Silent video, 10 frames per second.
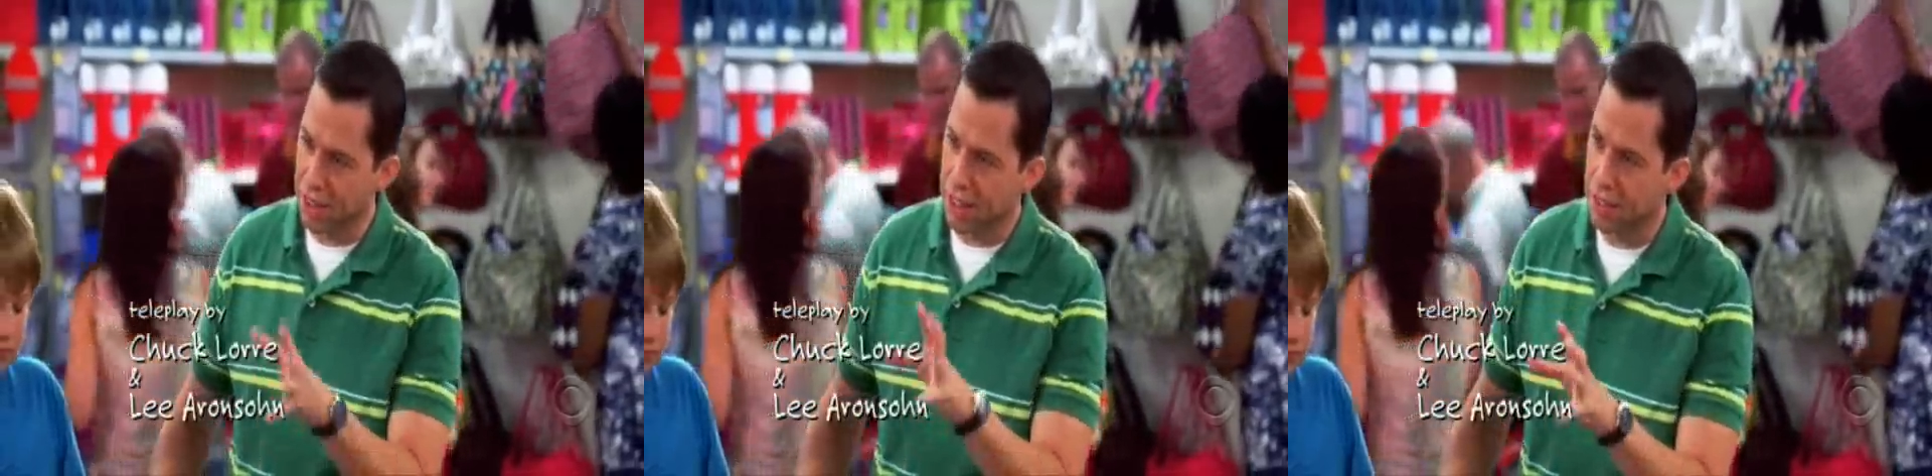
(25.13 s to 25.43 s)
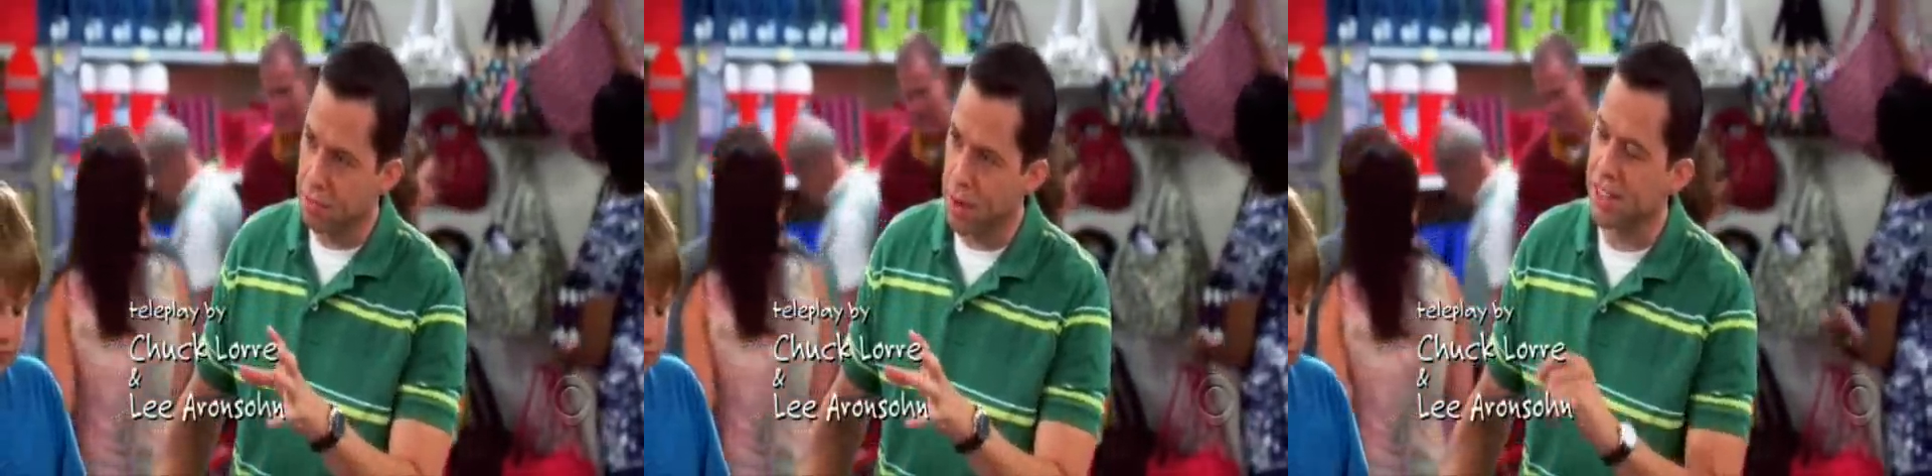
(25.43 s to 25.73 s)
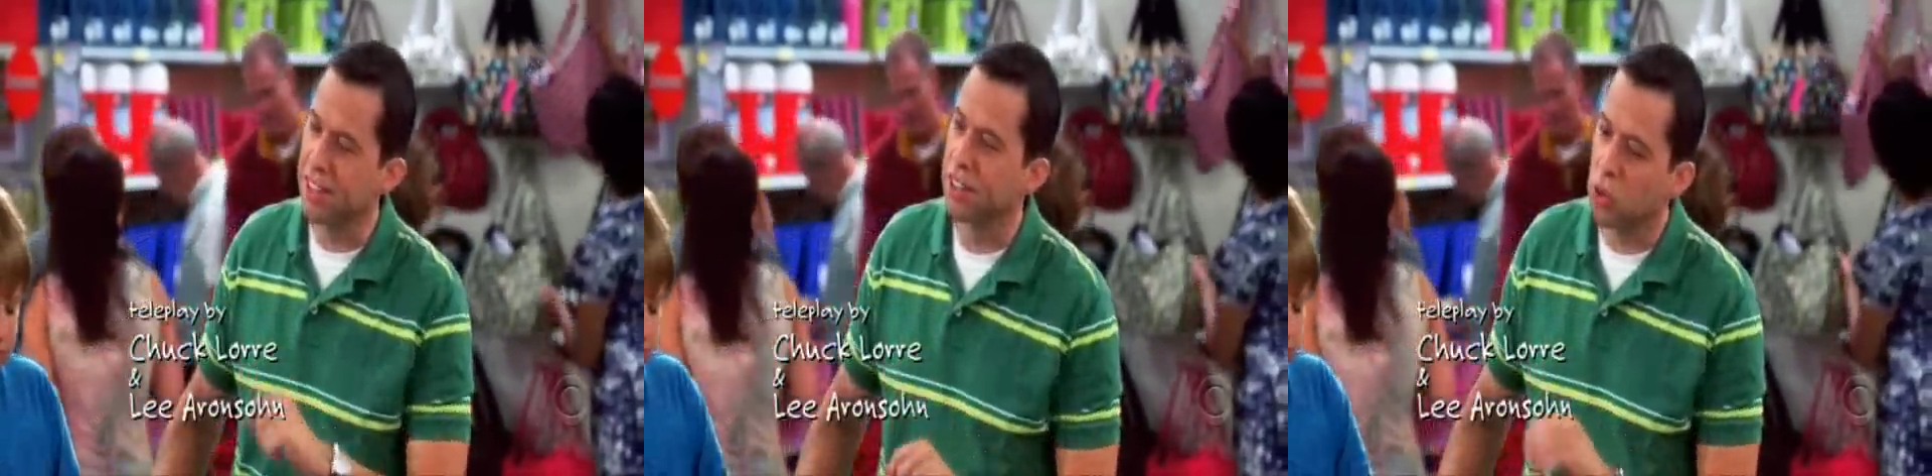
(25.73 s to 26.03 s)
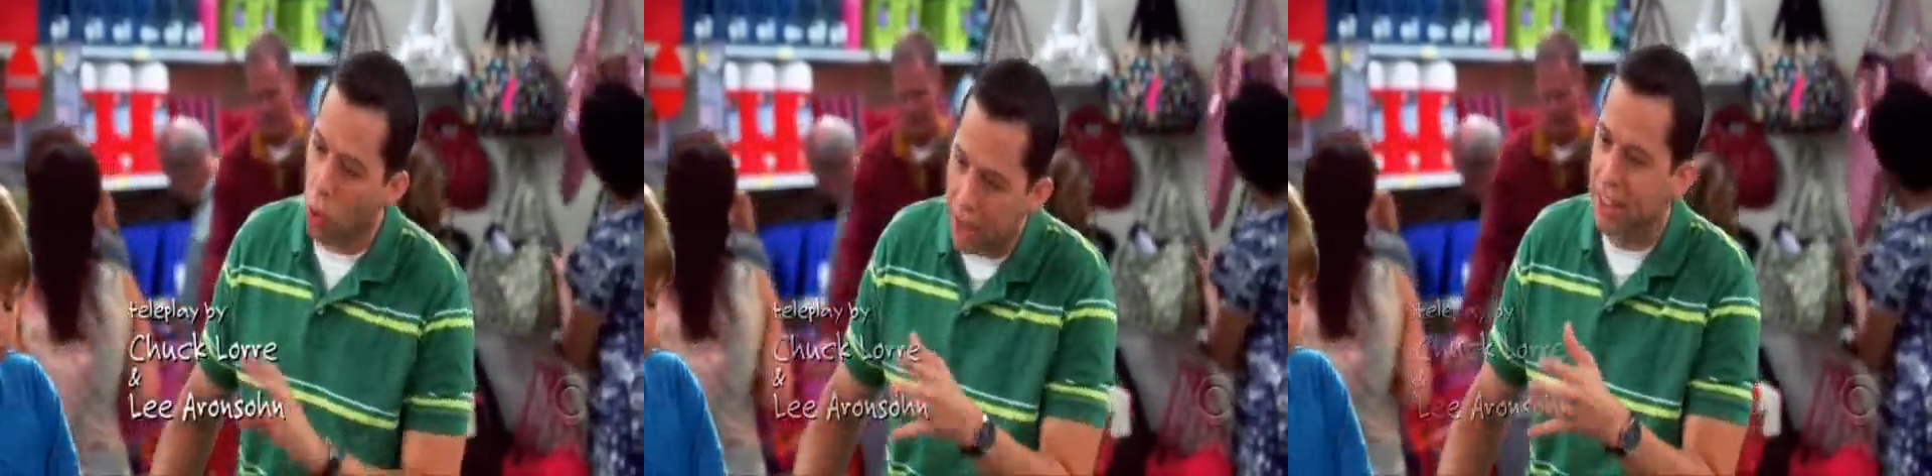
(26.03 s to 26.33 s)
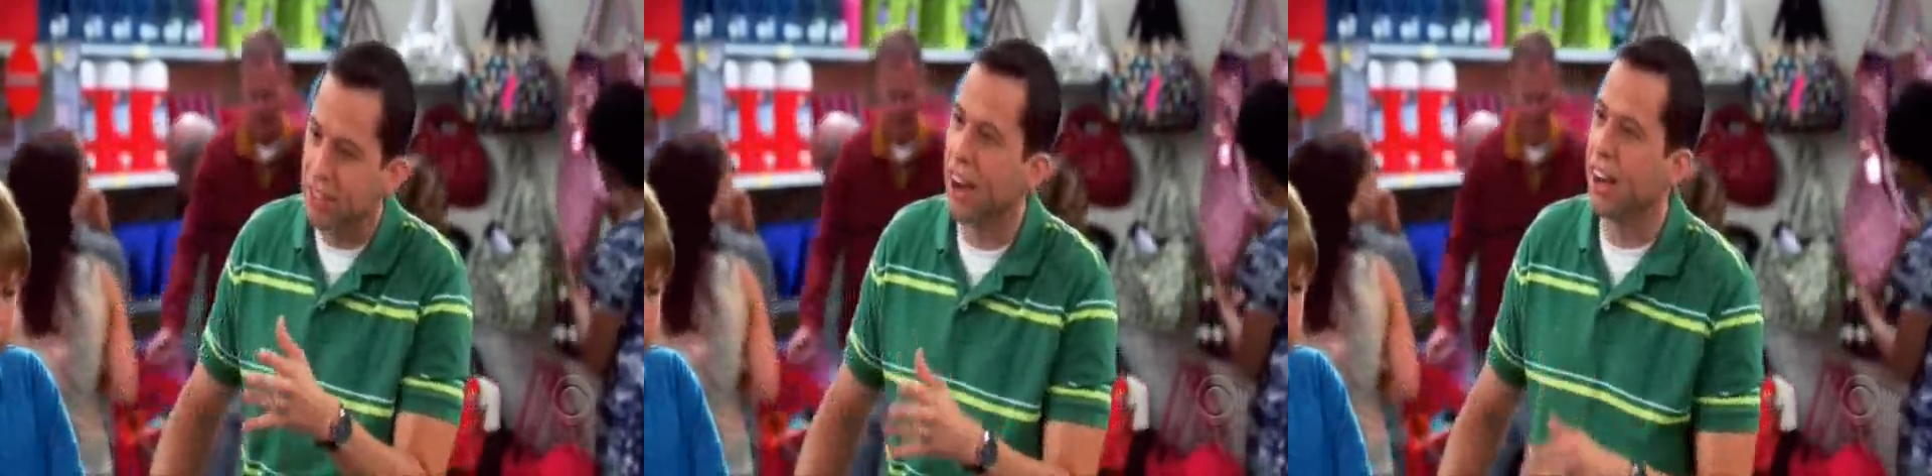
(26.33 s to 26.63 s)
really based on
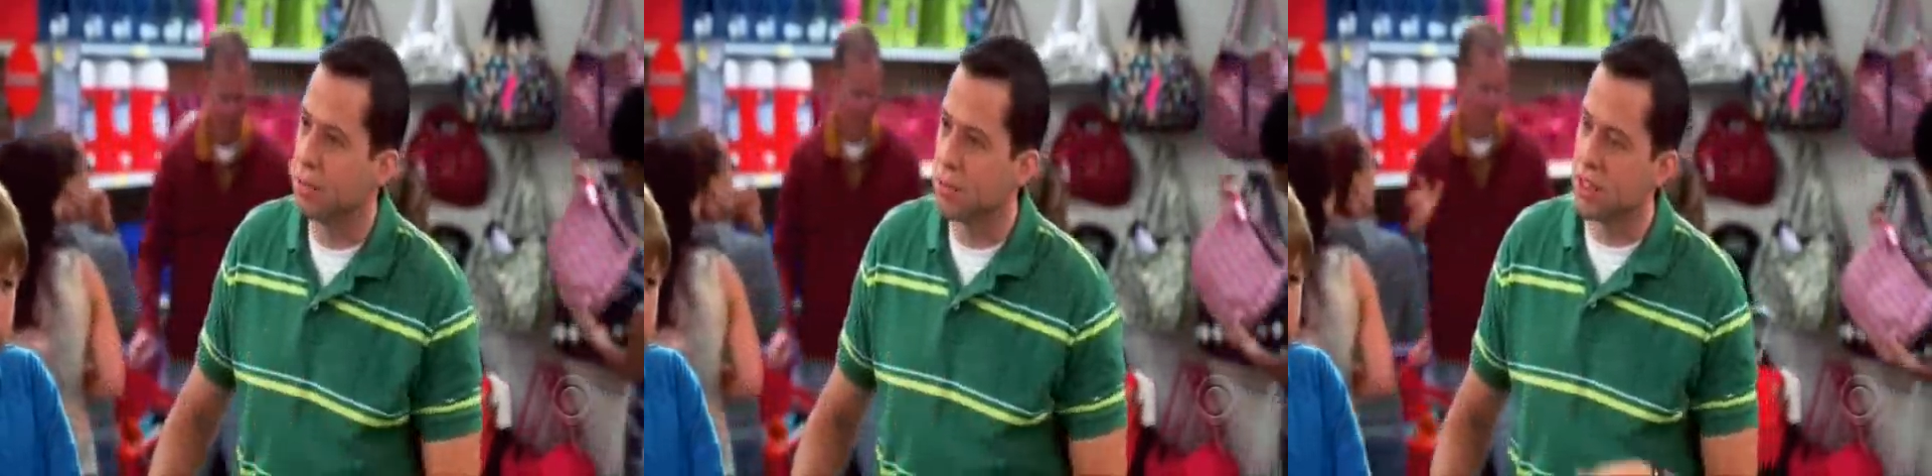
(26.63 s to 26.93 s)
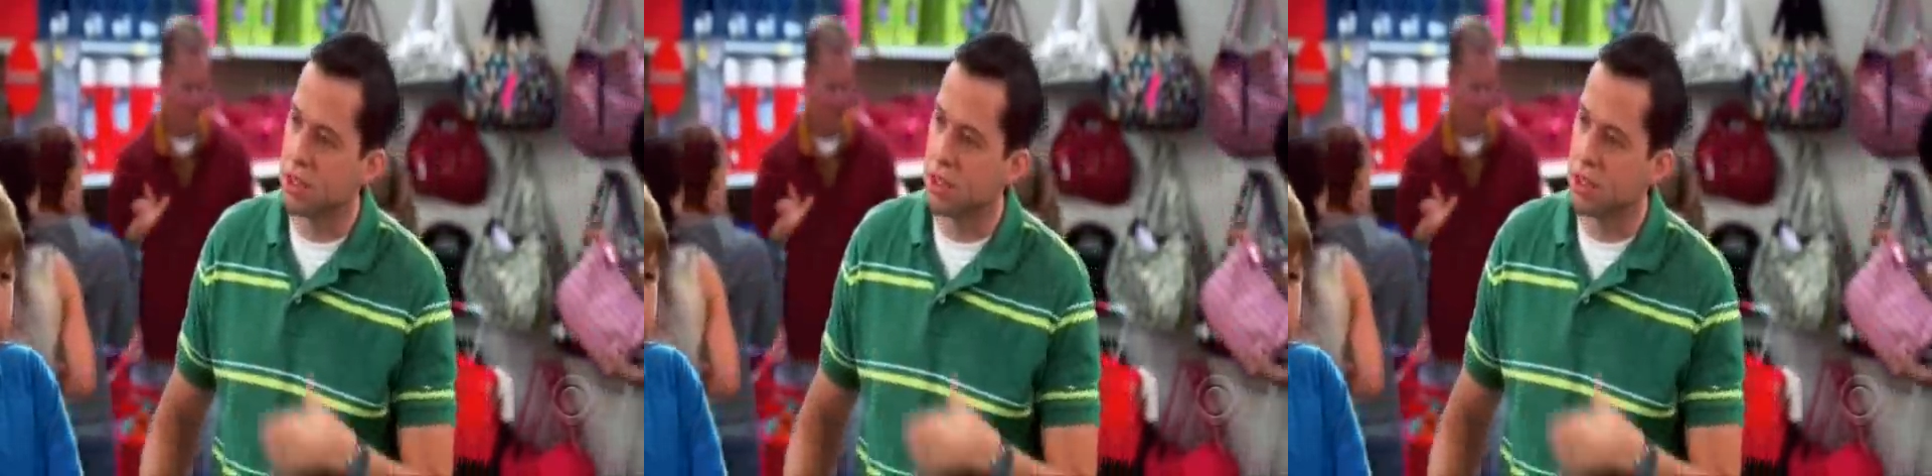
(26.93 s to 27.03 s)
quantity of items.